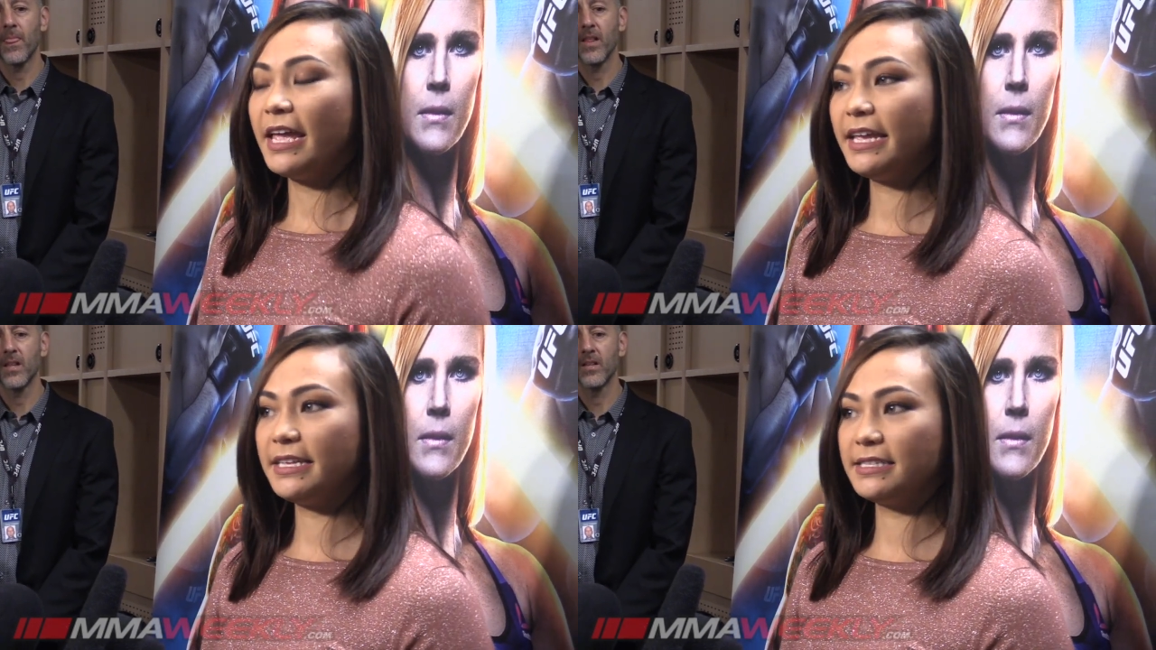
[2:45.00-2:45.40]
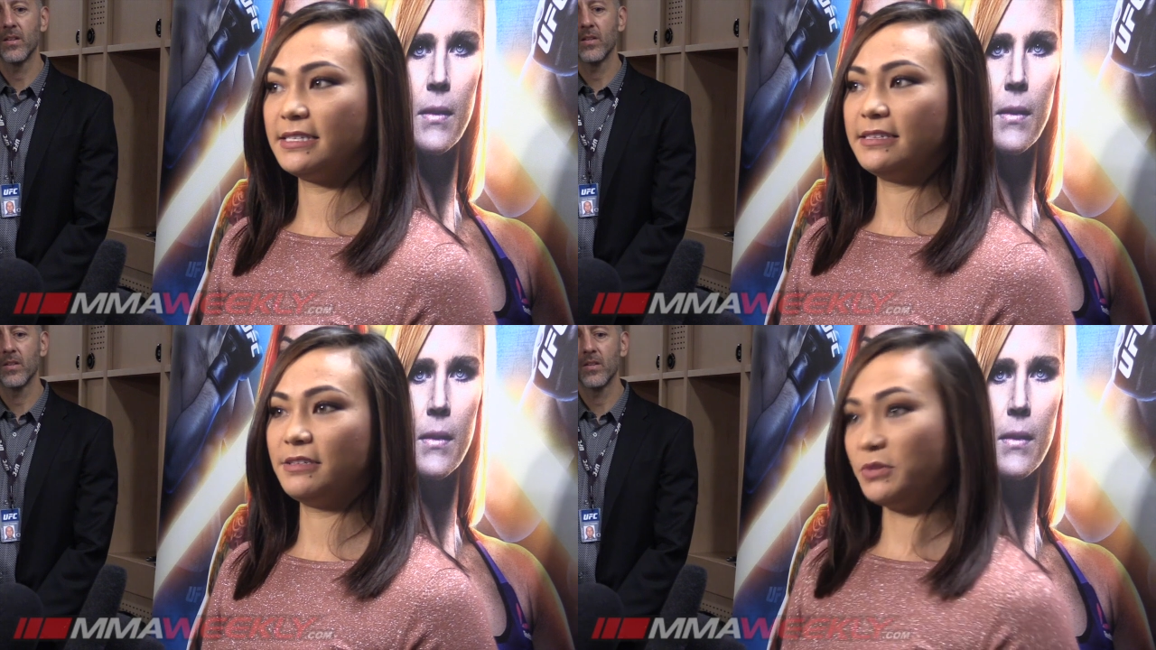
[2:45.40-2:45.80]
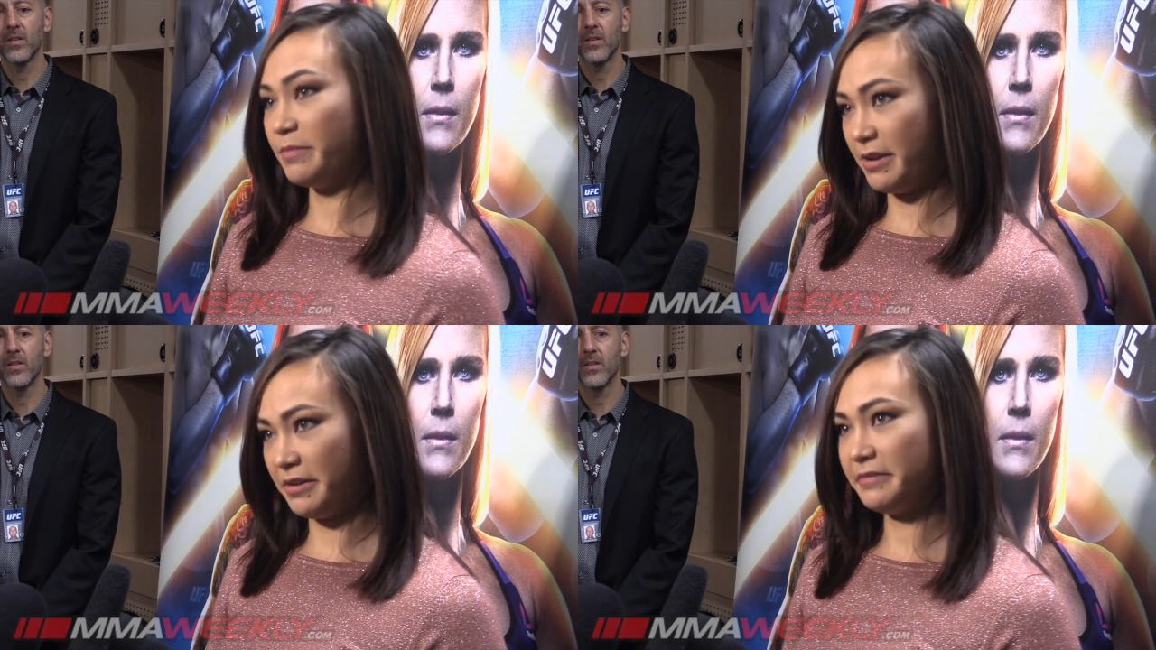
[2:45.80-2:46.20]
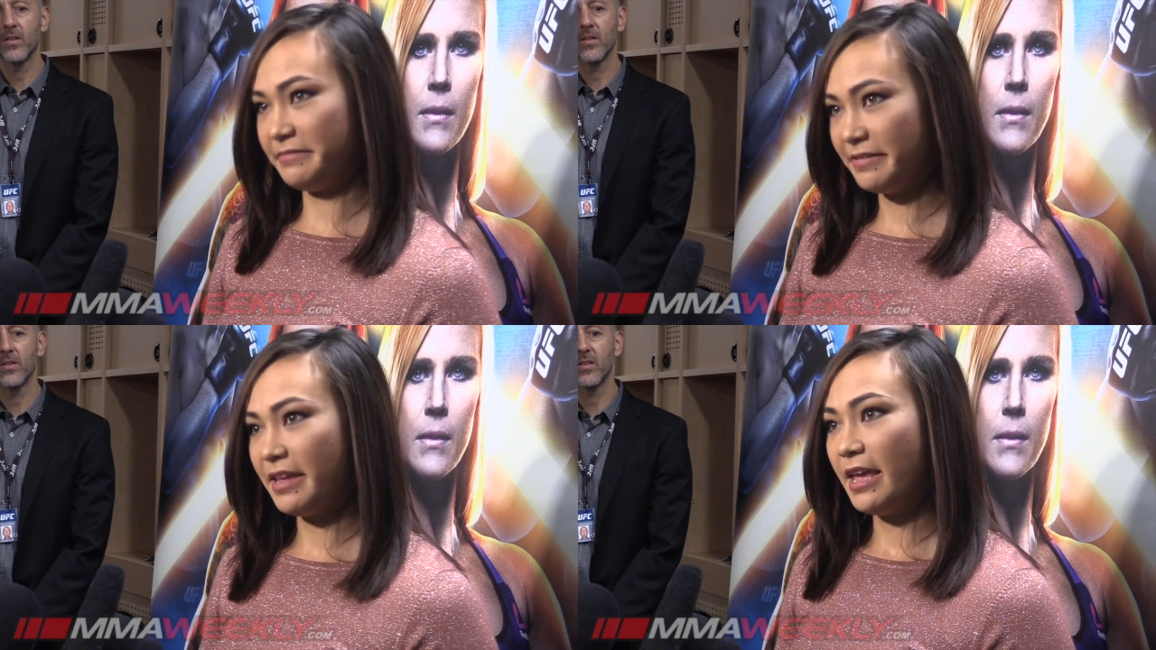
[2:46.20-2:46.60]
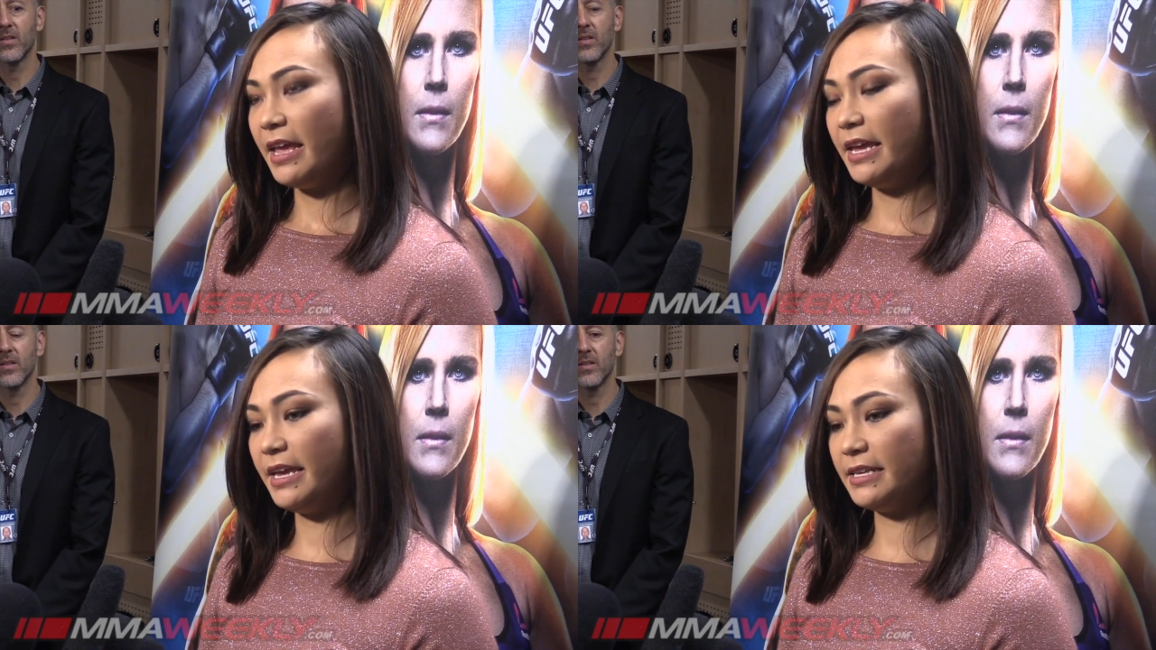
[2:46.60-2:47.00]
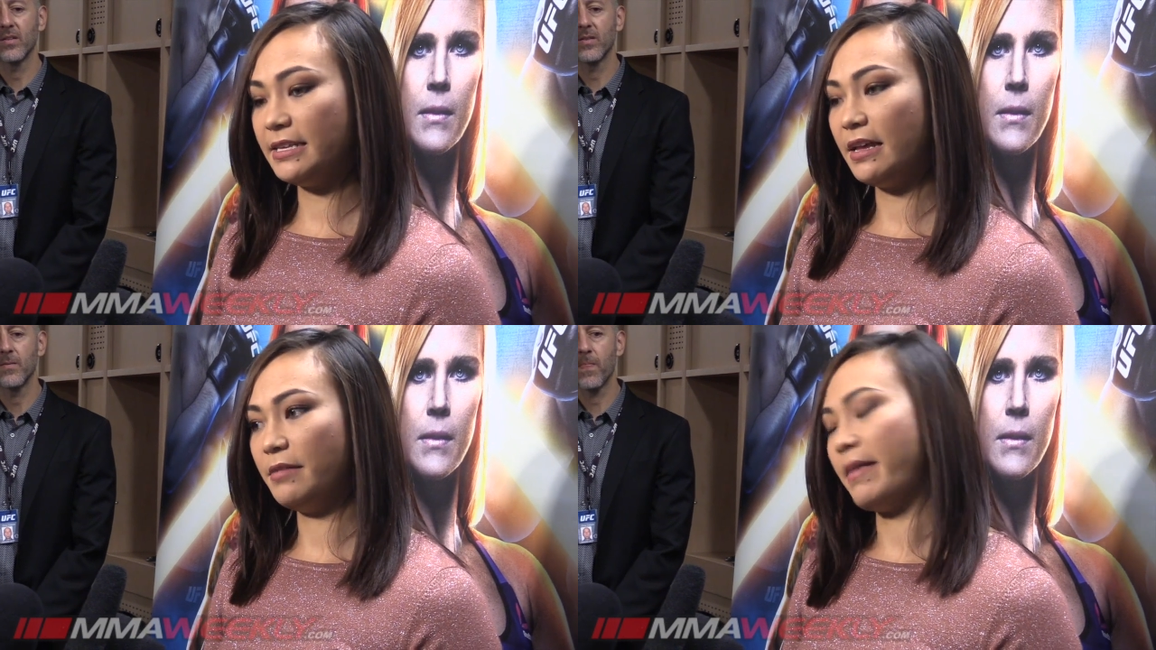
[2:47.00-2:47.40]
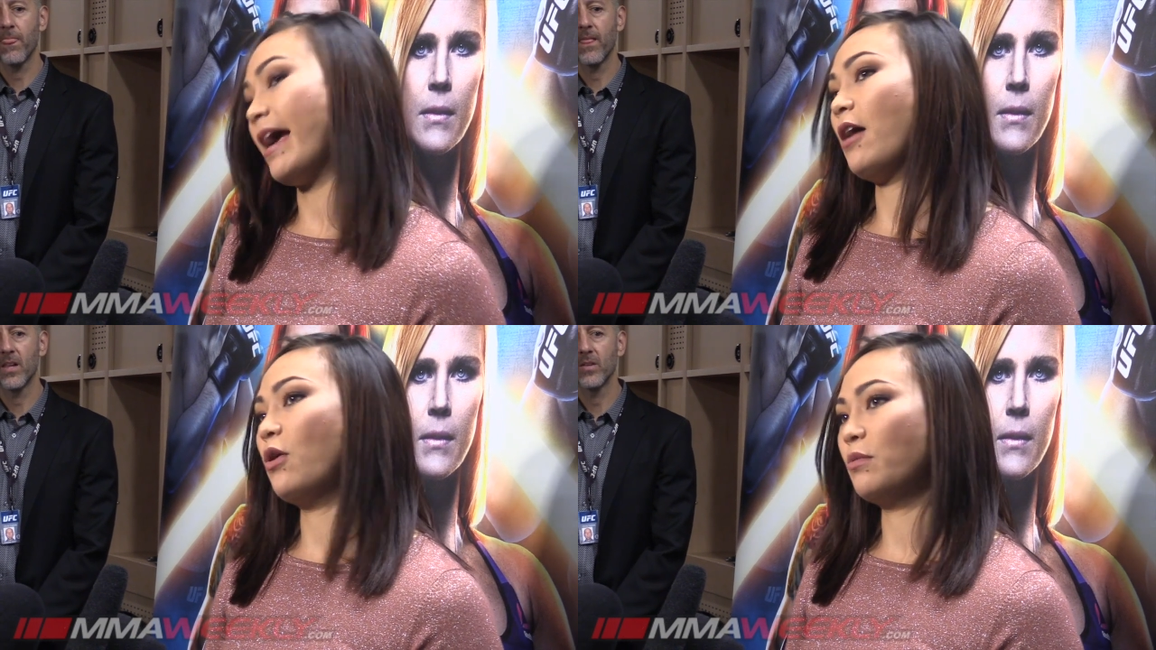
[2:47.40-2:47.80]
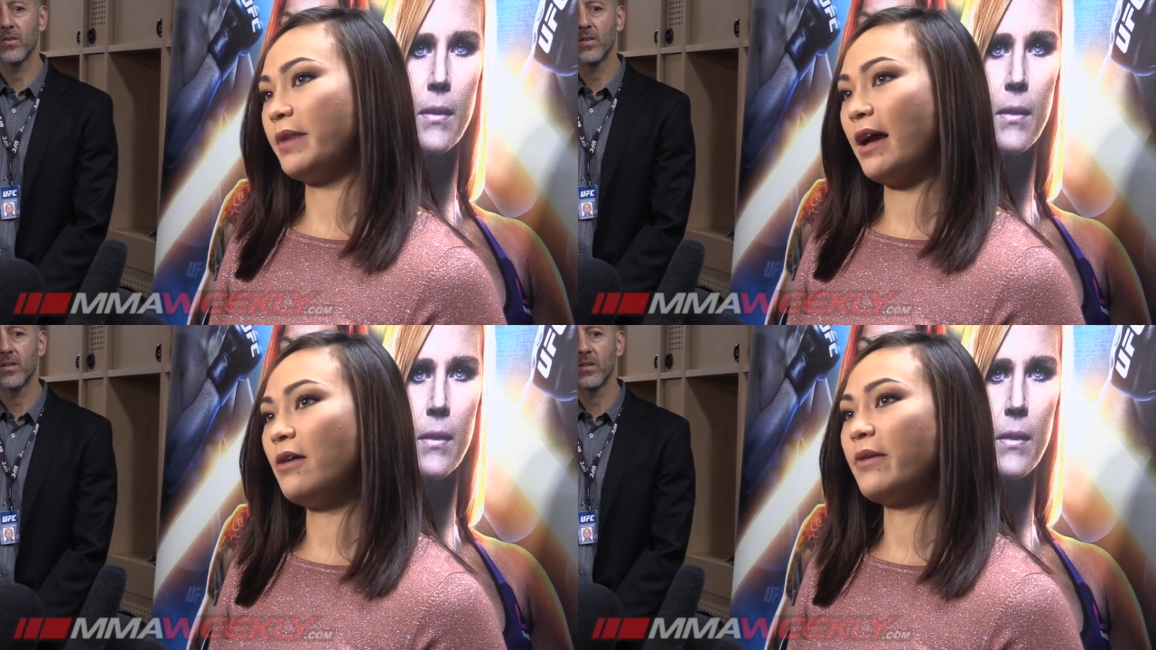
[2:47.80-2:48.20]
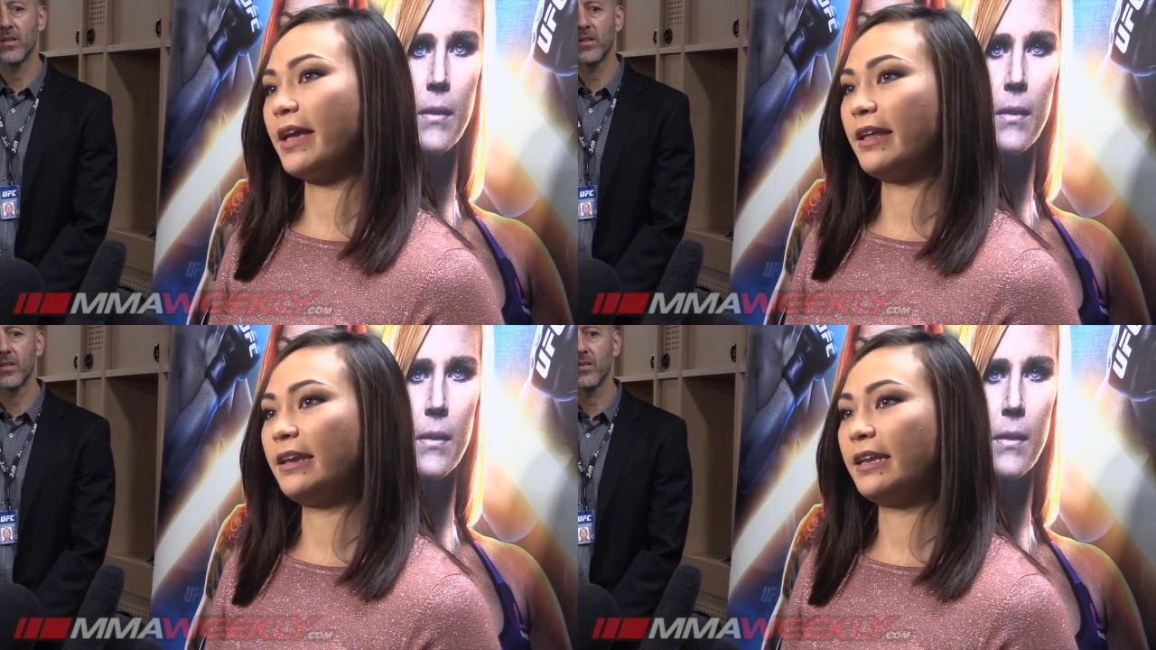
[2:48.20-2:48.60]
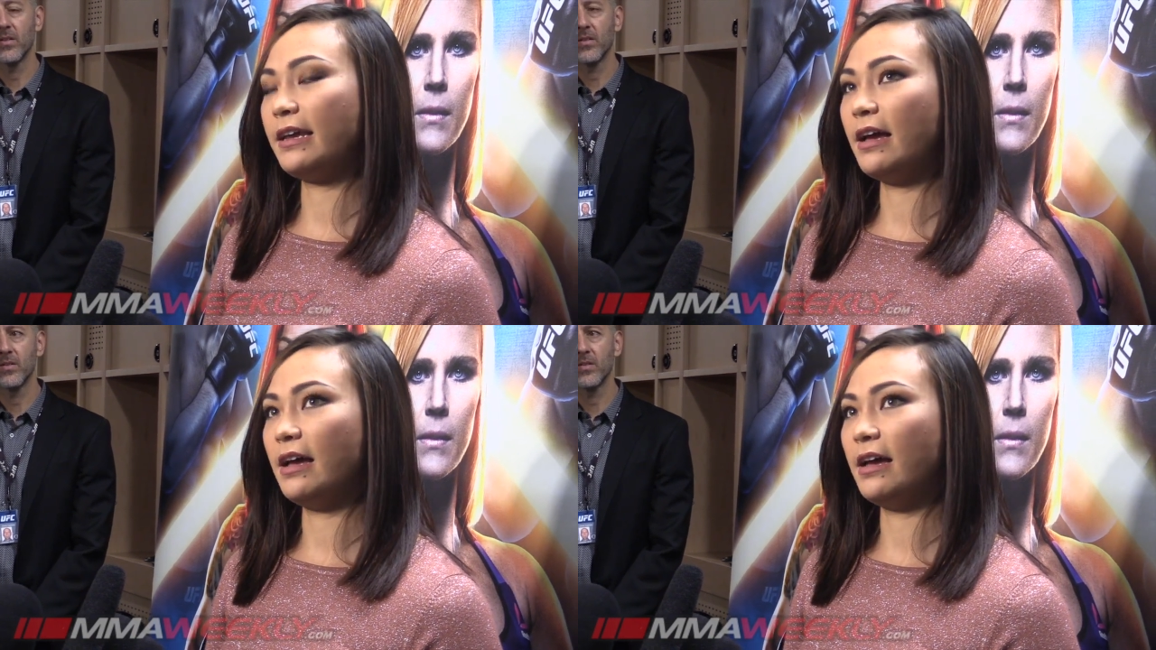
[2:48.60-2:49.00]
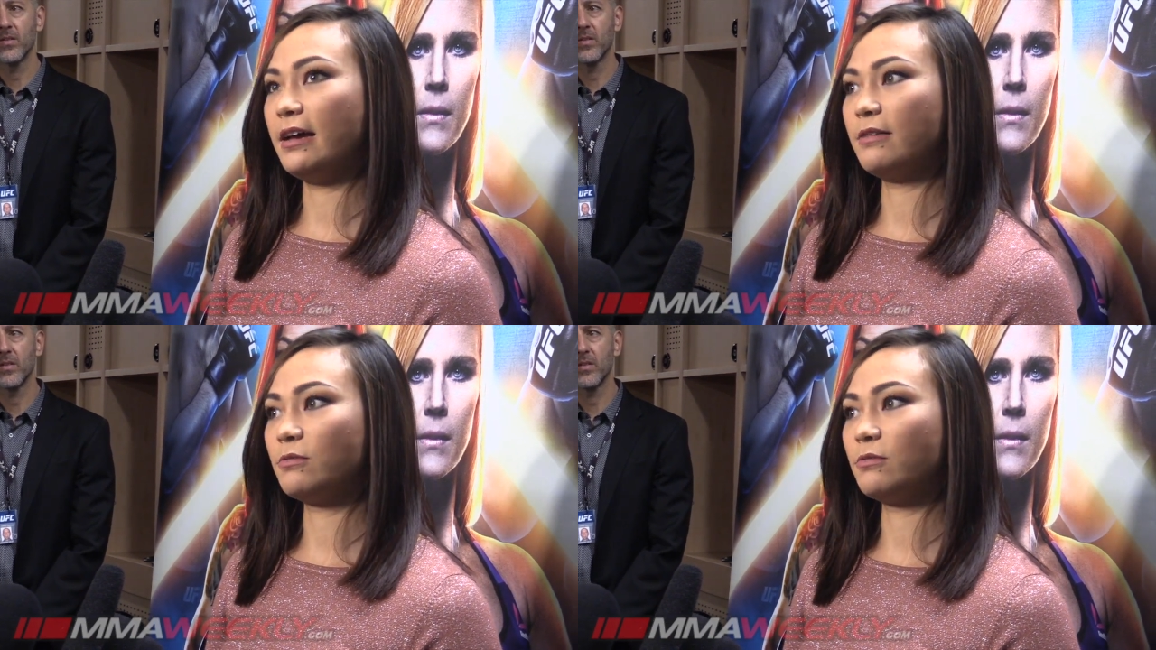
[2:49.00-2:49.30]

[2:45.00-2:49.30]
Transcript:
Speaker 1: he's doing better. He's um, at home now, and uh,